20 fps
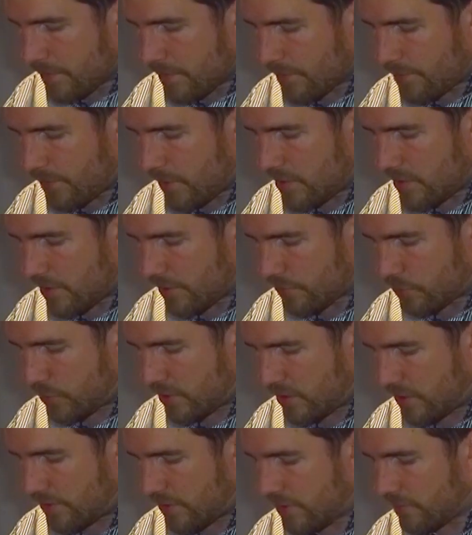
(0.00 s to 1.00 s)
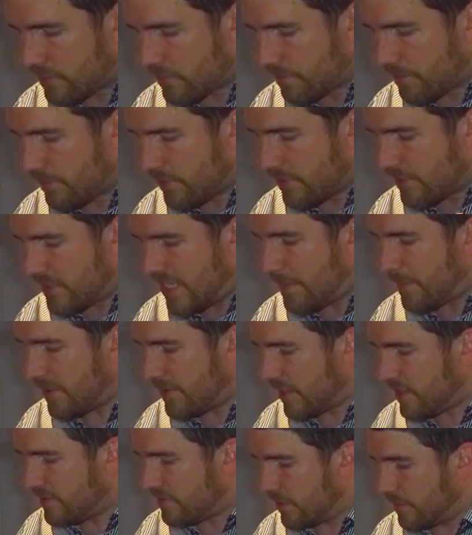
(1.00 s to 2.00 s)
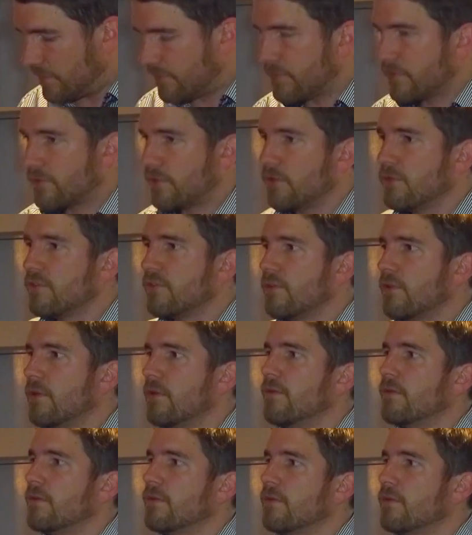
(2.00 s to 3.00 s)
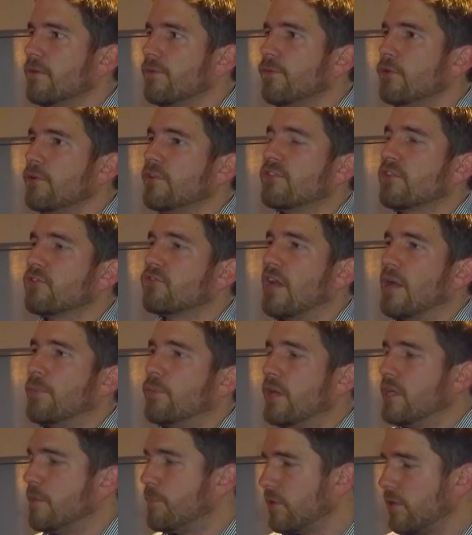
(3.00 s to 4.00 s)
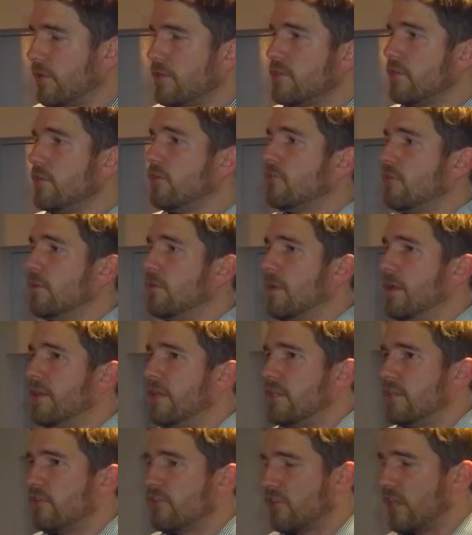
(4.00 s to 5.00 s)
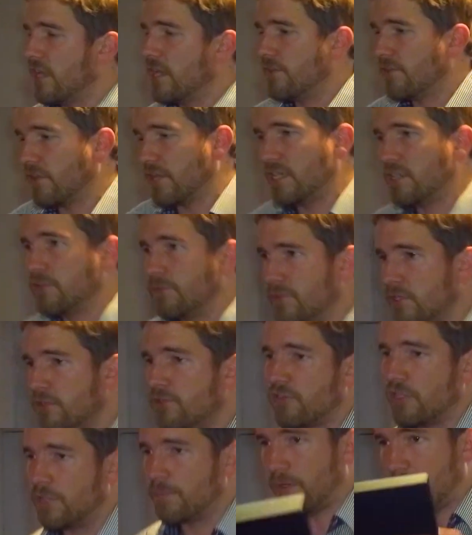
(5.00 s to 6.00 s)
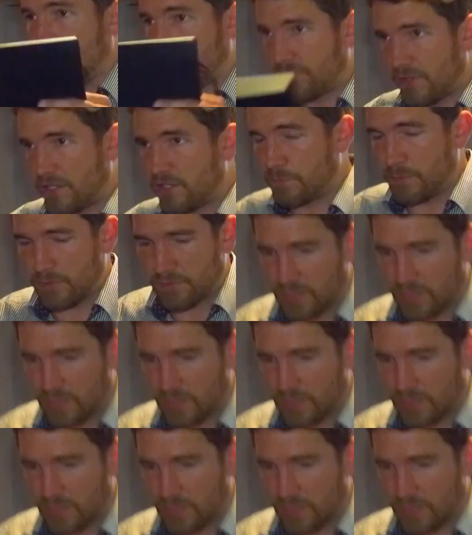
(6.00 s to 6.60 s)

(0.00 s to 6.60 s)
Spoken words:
Very last quickie things, keep it native. Don't fall into a trap where you put it on YouTube and then you share the link of YouTube on Facebook,